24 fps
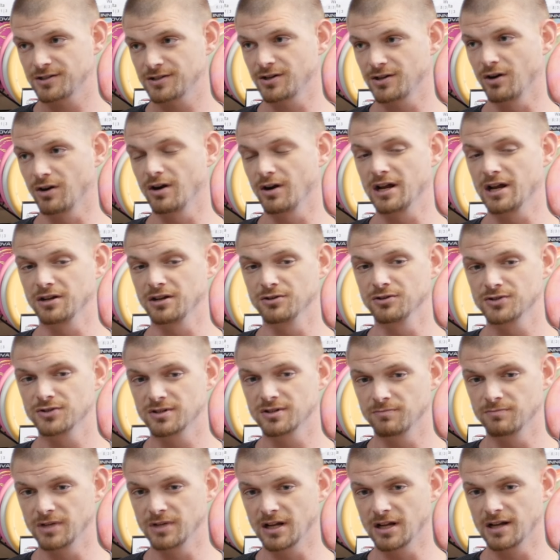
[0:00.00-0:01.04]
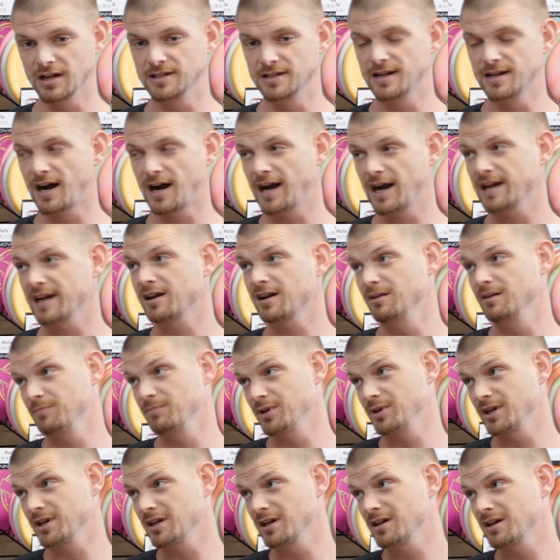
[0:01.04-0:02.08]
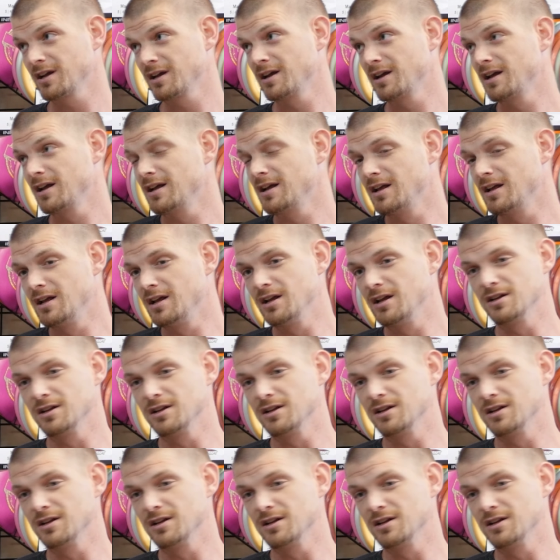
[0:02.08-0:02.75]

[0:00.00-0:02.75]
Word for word: So it used to be a die company. Oh, yeah.